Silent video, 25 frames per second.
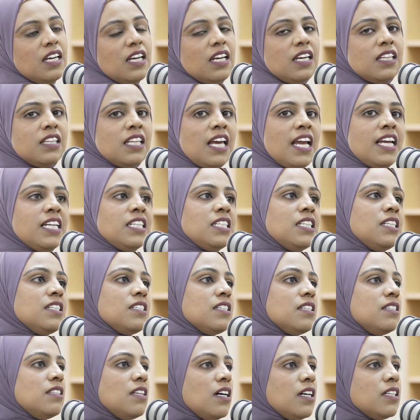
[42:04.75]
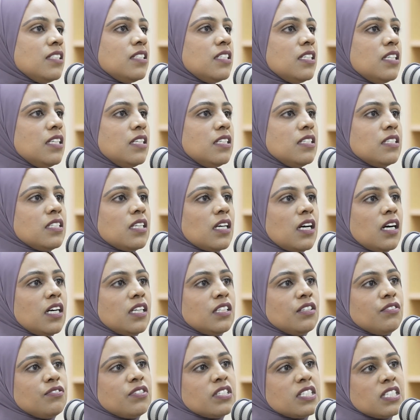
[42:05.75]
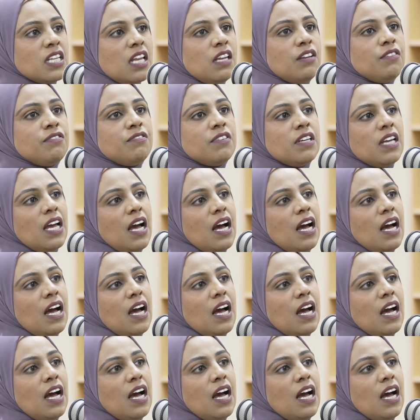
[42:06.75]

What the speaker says: In the 80s and 90s, the kind of Salafi